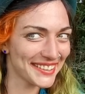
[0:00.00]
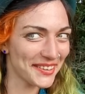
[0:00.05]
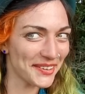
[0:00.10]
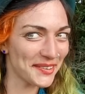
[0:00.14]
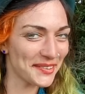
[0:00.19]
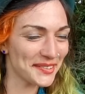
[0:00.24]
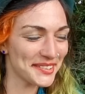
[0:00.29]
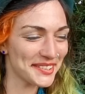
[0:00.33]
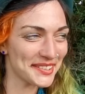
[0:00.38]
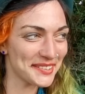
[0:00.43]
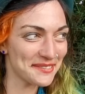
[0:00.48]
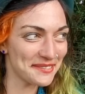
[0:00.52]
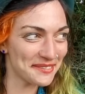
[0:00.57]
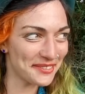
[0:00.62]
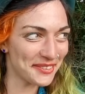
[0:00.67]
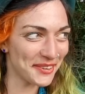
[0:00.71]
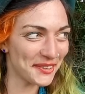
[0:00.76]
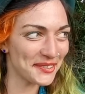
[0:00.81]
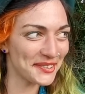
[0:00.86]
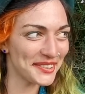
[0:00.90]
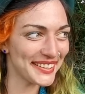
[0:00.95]
Called
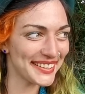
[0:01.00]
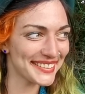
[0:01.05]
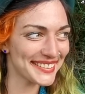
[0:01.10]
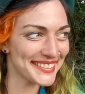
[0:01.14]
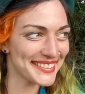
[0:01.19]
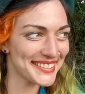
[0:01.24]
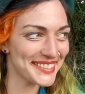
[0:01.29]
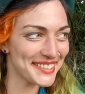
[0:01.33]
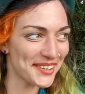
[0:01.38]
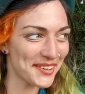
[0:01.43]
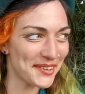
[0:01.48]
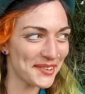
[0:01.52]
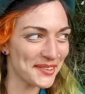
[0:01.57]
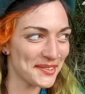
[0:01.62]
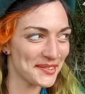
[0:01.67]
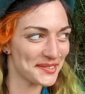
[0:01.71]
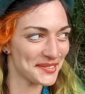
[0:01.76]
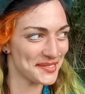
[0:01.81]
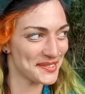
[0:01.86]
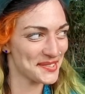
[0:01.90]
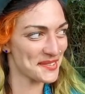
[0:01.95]
Unfolding the
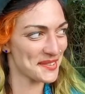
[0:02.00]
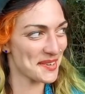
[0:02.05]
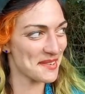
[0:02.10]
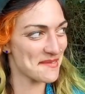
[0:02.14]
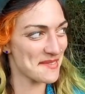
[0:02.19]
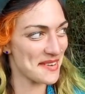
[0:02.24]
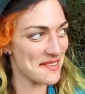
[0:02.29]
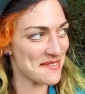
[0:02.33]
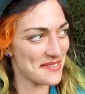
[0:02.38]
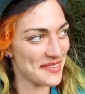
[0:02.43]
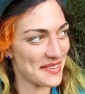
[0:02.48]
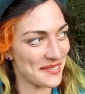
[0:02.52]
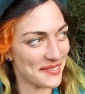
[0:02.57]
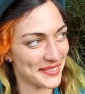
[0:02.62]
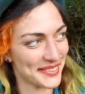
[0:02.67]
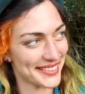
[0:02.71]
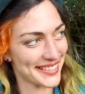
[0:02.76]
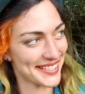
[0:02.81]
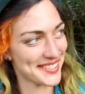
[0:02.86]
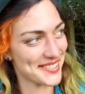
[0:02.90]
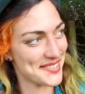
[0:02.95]
Stone. It's one of my
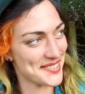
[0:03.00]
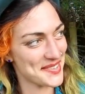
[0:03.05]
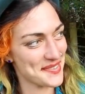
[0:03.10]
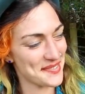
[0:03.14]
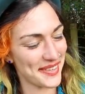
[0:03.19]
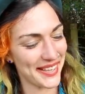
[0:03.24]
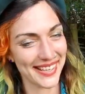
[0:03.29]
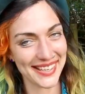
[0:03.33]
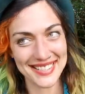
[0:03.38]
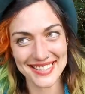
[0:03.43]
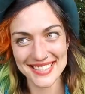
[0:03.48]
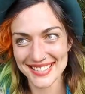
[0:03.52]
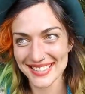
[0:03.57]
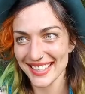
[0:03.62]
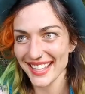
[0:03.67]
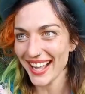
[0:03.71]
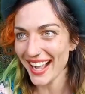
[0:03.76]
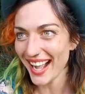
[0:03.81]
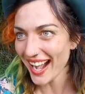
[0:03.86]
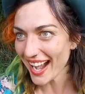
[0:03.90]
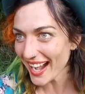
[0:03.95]
favorite lectures of his.
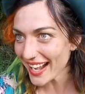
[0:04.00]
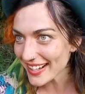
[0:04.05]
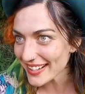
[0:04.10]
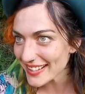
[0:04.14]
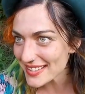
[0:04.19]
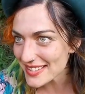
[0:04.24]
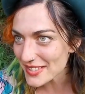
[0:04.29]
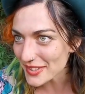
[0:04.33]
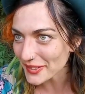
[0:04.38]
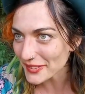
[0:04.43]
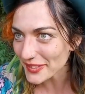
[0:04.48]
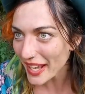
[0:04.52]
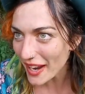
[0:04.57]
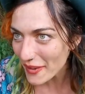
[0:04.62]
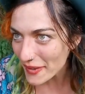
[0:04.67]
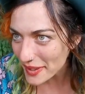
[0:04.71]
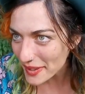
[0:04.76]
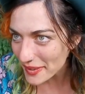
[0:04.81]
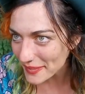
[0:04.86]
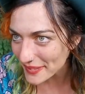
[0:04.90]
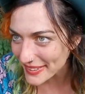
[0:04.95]
And it's on
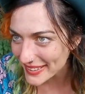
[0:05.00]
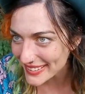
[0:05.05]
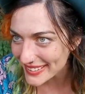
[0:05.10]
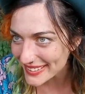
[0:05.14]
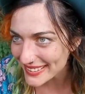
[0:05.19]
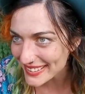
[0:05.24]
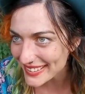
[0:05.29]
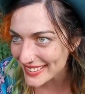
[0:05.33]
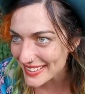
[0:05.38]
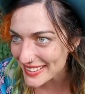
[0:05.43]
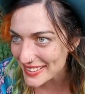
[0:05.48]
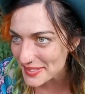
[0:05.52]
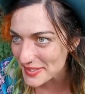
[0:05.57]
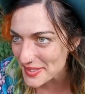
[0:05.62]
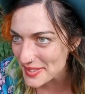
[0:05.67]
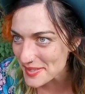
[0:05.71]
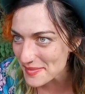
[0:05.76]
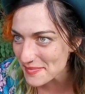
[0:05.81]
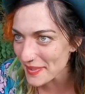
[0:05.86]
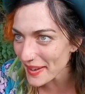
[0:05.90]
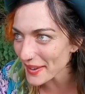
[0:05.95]
alchemy. And it
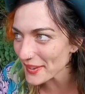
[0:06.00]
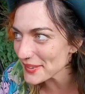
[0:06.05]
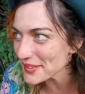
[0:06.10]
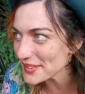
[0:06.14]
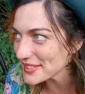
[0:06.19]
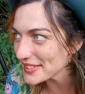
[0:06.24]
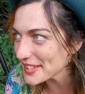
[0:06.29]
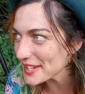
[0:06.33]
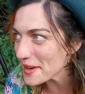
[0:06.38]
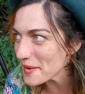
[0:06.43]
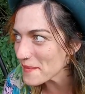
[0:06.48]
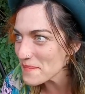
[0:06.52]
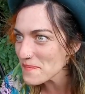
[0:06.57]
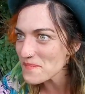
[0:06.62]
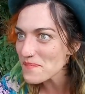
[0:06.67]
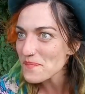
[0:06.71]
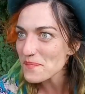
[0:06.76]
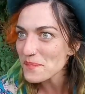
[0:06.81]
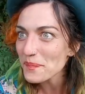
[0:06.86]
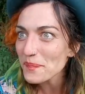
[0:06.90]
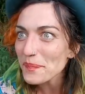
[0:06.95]
was about
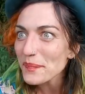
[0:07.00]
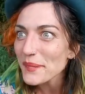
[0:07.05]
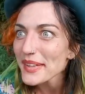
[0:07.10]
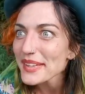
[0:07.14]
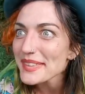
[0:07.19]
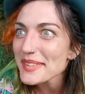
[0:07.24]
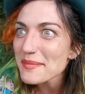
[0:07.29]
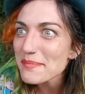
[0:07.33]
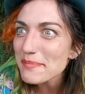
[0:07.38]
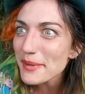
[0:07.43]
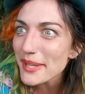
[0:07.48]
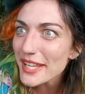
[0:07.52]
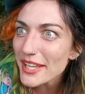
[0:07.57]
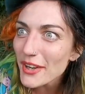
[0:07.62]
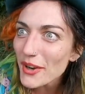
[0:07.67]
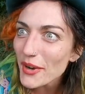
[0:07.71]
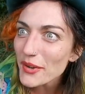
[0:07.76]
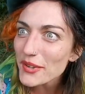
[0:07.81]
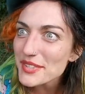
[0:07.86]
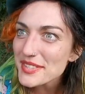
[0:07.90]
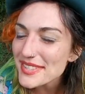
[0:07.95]
the
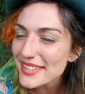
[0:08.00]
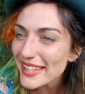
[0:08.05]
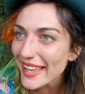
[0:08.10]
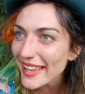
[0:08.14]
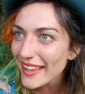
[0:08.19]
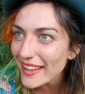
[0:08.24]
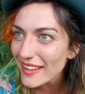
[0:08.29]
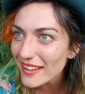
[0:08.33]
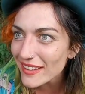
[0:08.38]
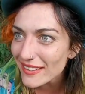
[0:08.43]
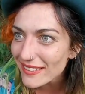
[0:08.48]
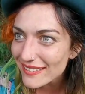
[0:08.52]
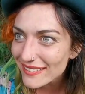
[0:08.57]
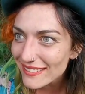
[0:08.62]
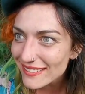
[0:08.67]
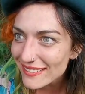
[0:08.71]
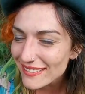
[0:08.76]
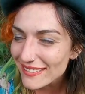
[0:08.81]
peacock's tail.